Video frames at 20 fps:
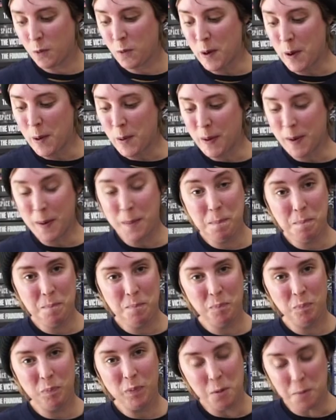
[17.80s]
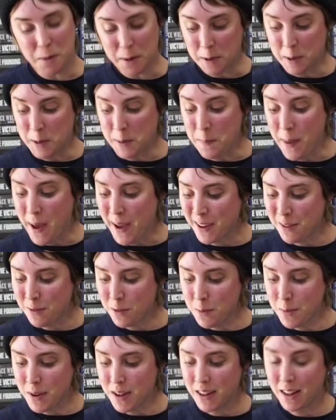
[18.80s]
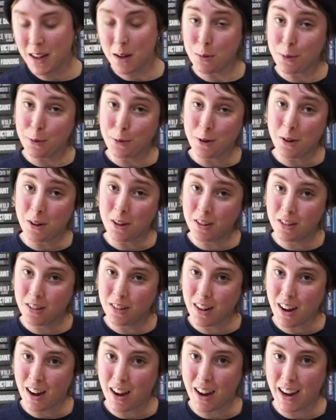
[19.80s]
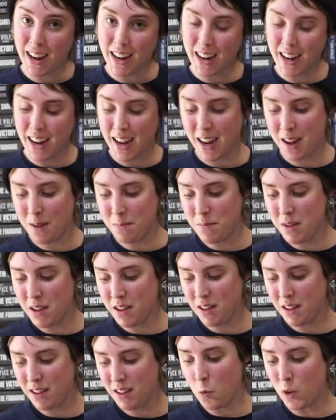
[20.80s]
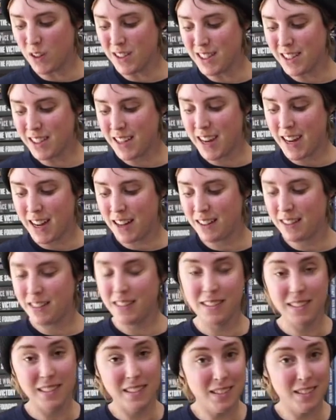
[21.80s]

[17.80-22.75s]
Welcome. Welcome back if you've been here before. I am once again